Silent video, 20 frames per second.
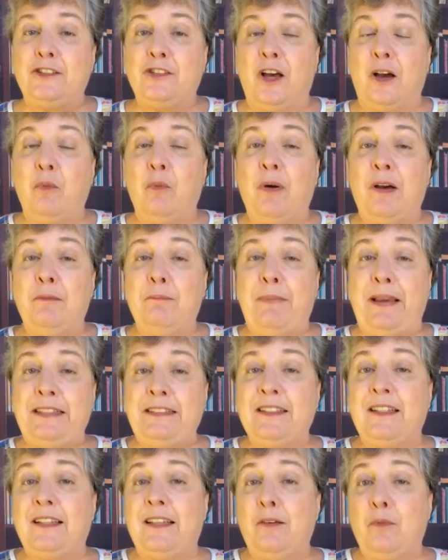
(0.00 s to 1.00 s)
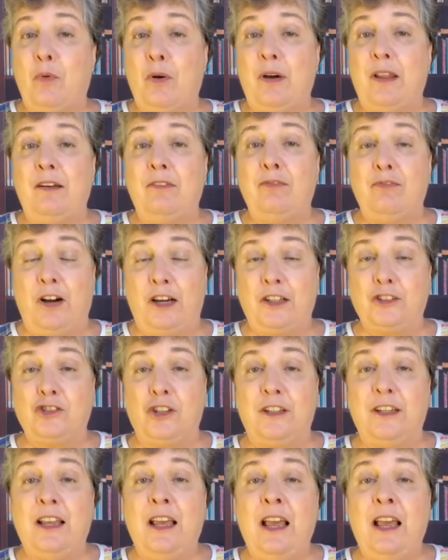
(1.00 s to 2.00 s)
So I basically want a
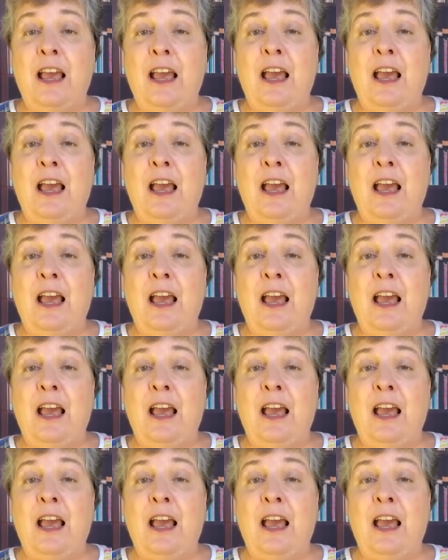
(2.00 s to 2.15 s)
function